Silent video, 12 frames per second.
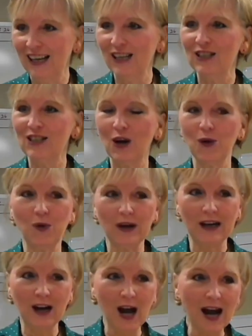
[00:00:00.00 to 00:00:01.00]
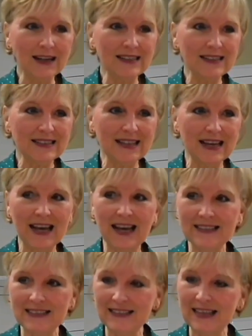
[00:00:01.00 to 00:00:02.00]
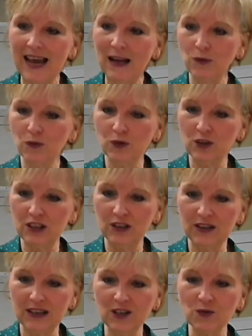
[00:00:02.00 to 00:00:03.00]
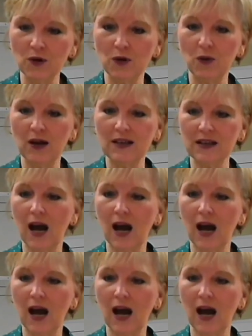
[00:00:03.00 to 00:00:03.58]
So what God had said to Israel was,